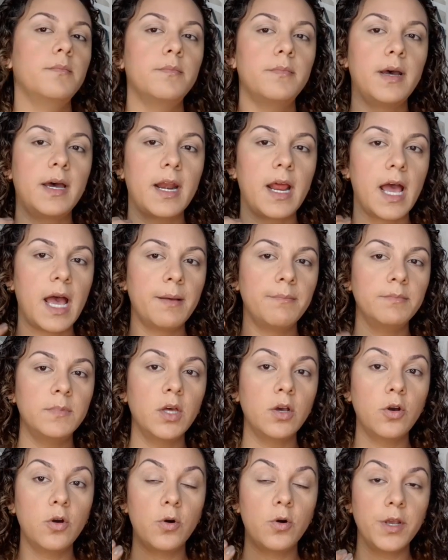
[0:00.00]
But I'm
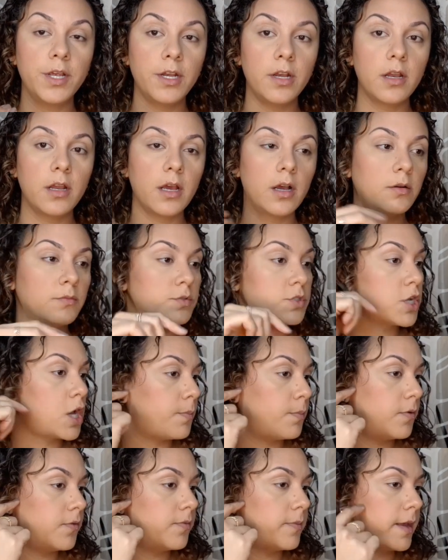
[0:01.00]
not going on
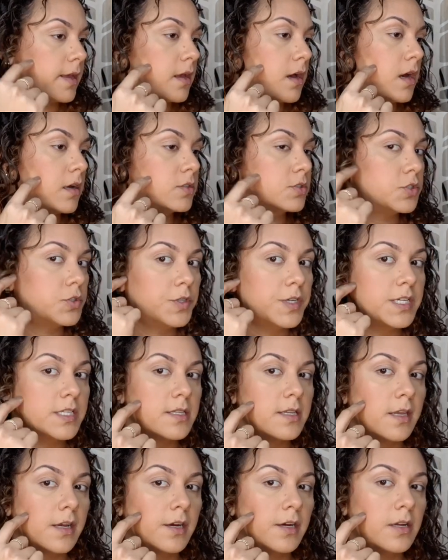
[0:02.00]
top of my contours
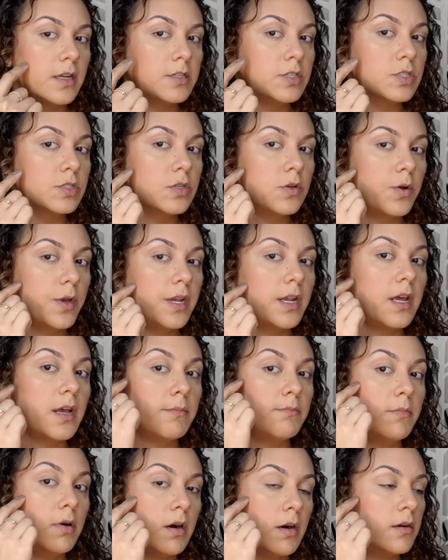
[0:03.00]
here. I'm just going
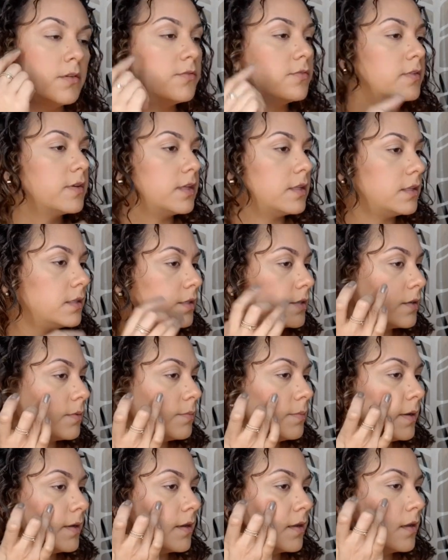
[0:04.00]
above a little
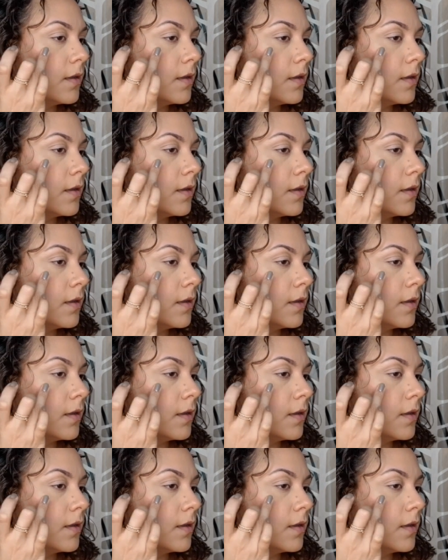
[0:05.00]
bit.